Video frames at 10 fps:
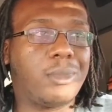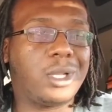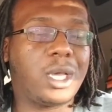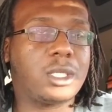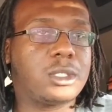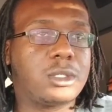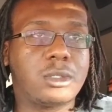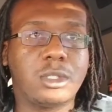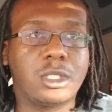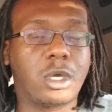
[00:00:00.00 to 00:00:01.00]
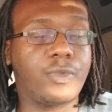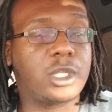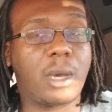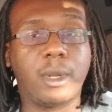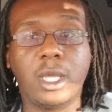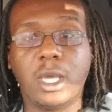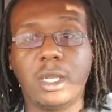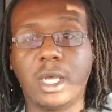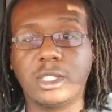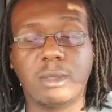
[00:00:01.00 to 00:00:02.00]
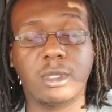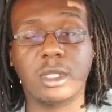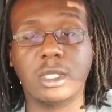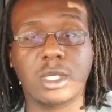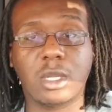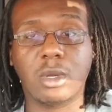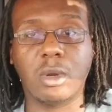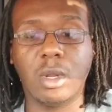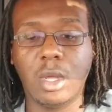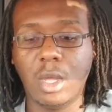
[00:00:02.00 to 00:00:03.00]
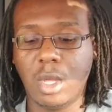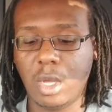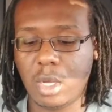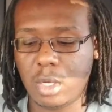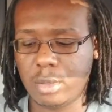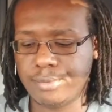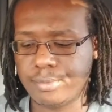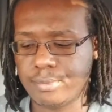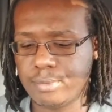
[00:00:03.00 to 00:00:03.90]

But that's just off the top of the head. That's some of the things I learned.